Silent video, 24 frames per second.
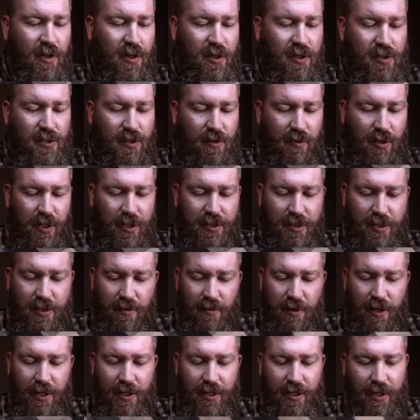So let's
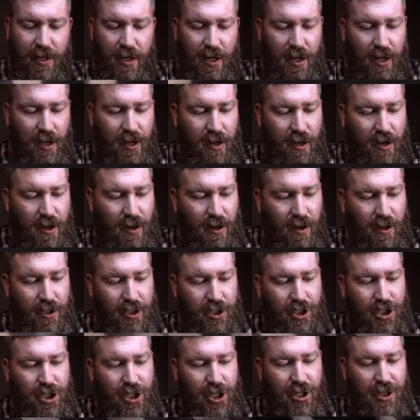go ahead and
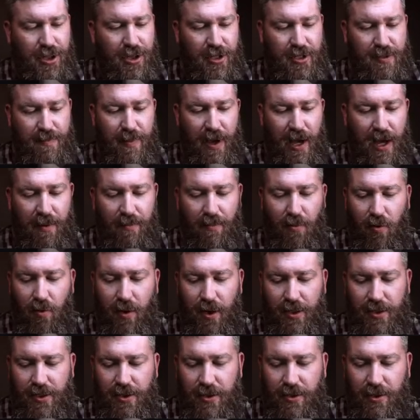unsheath this bad
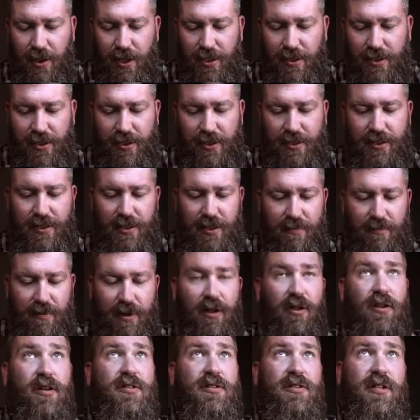boy so you guys can see what
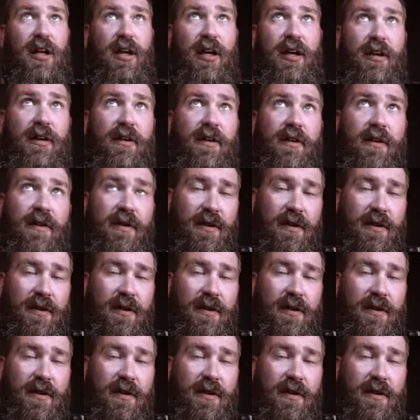it looks like.